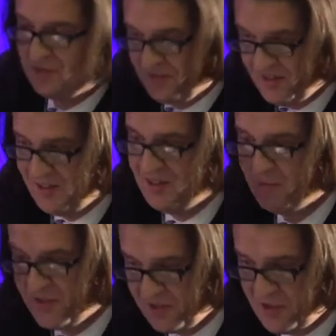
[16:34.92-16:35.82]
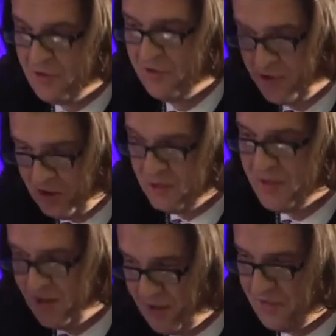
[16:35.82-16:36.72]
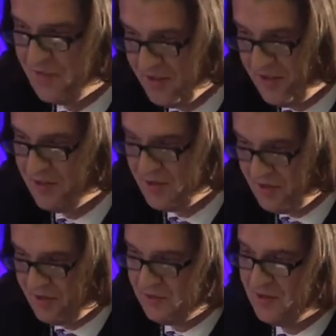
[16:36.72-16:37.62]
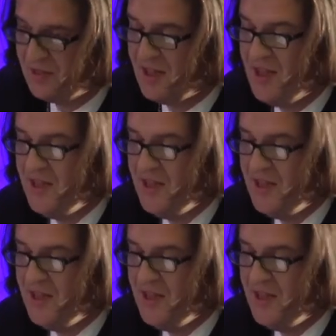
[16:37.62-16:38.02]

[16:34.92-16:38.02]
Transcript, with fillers: dealing with love, showing love, and so on and so on.